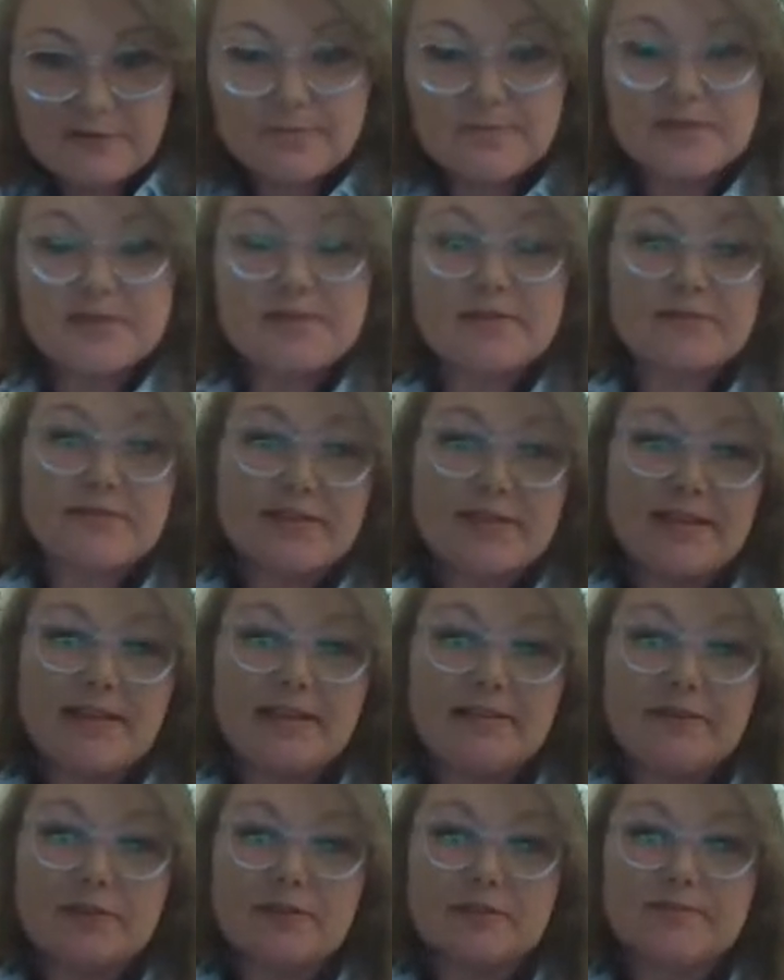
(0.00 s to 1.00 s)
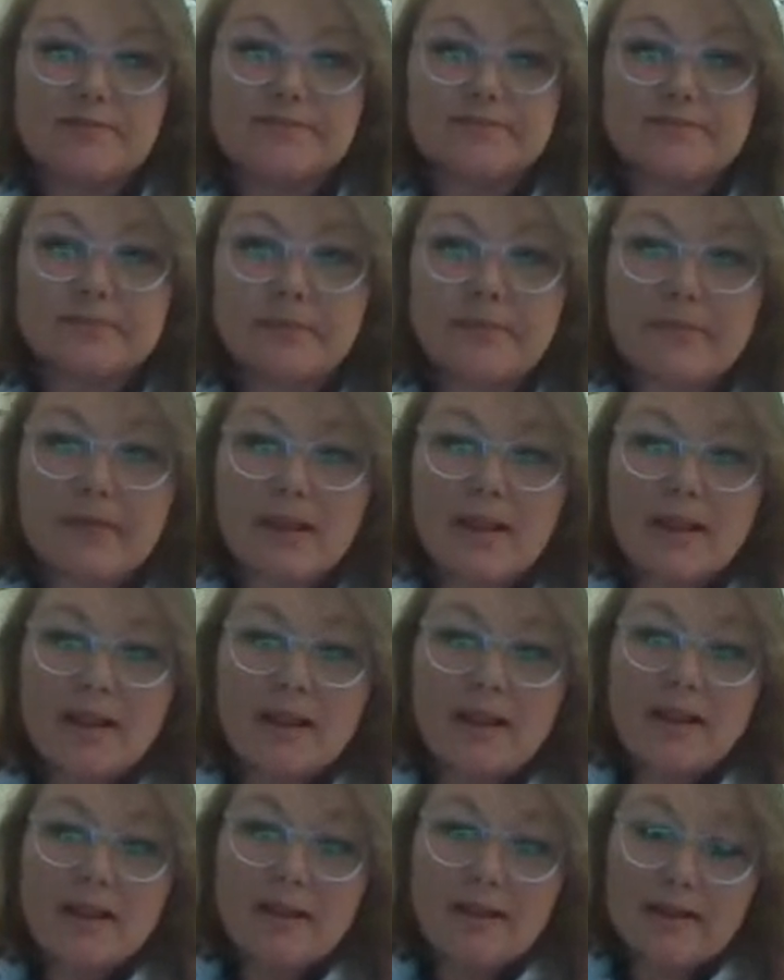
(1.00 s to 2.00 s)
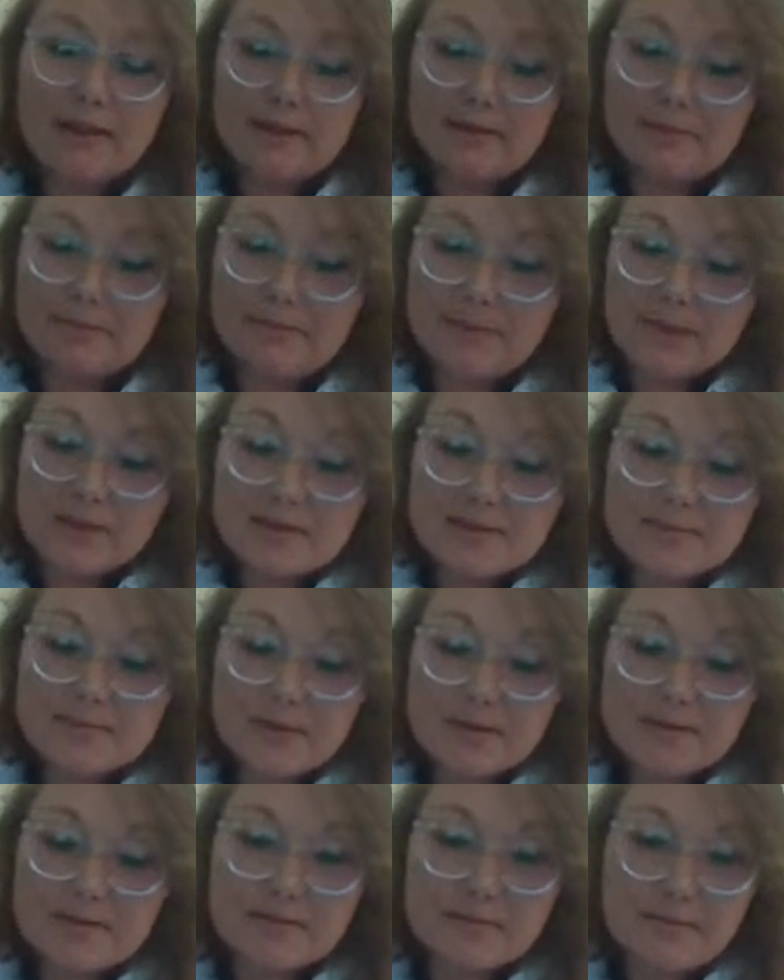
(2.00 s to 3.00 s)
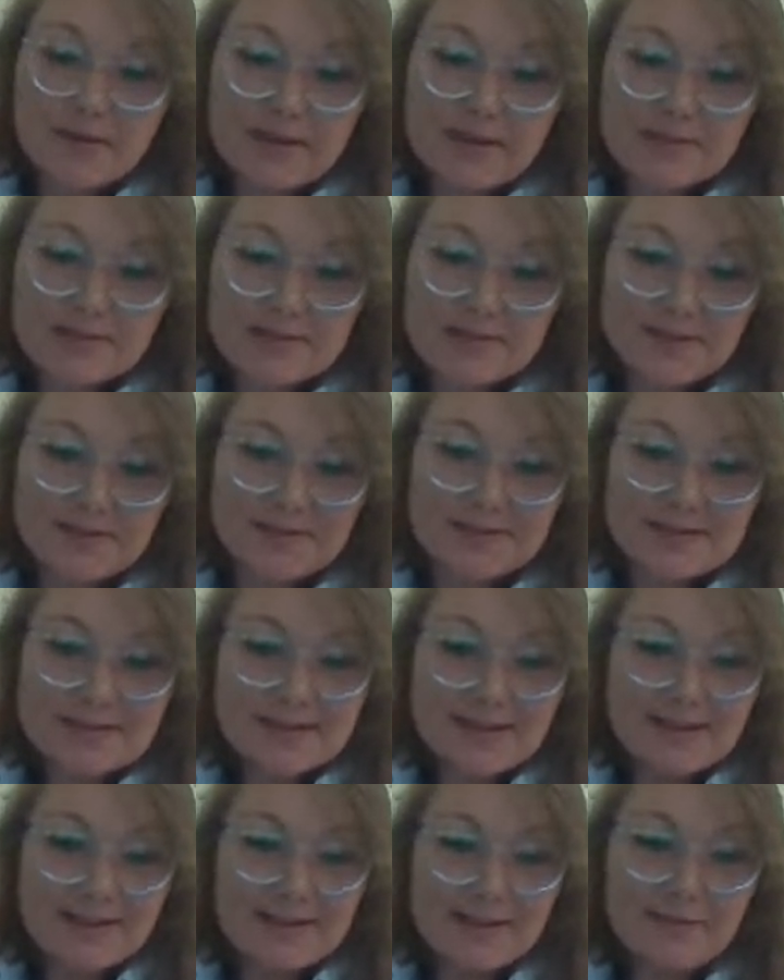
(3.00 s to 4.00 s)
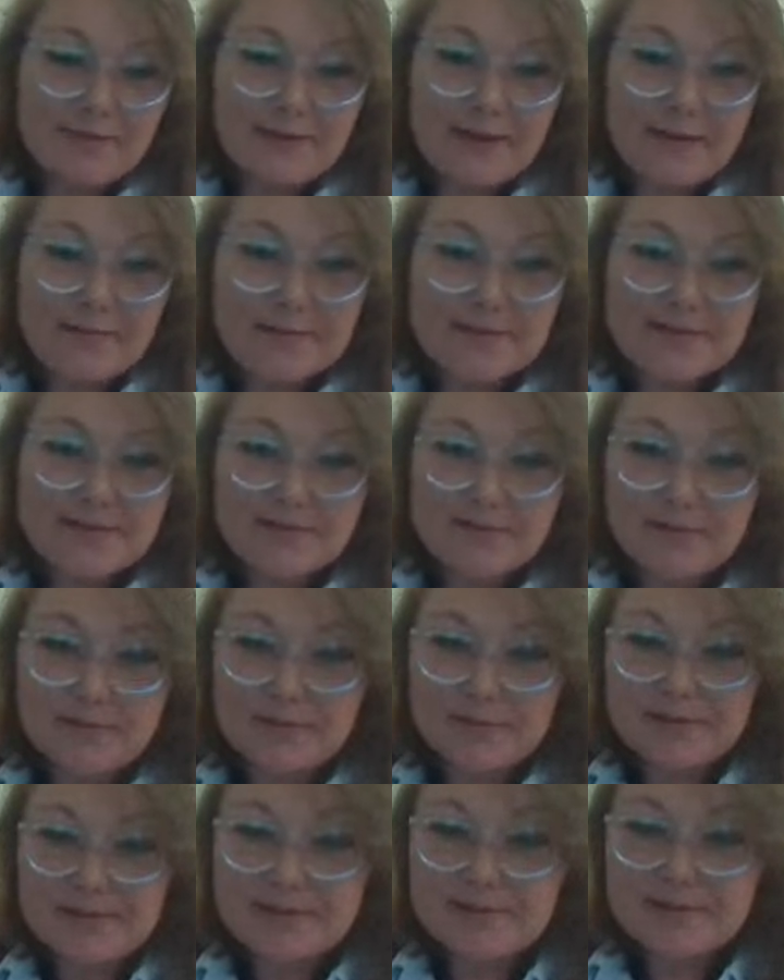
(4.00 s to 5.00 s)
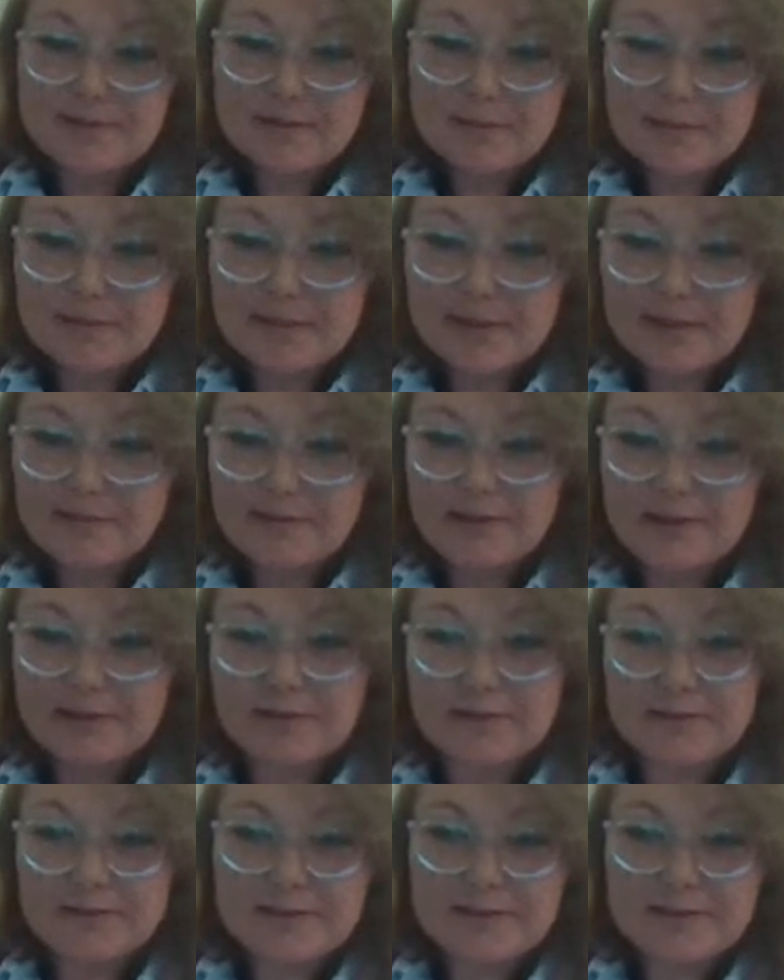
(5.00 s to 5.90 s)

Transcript: movements of sea level. Because Mossel Bay is not entirely famous for its scuba diving